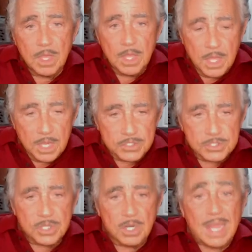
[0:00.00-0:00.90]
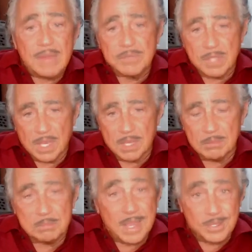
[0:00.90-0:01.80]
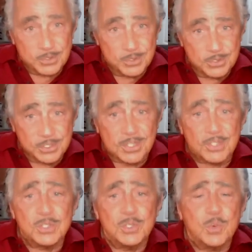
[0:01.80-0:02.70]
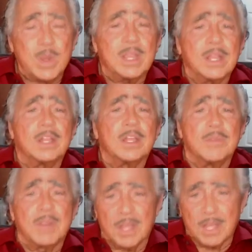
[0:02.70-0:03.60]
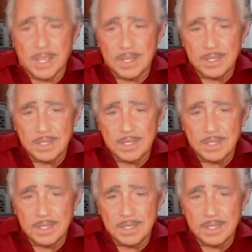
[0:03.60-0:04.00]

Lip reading: Each lifetime passes in the twinkling of an eye,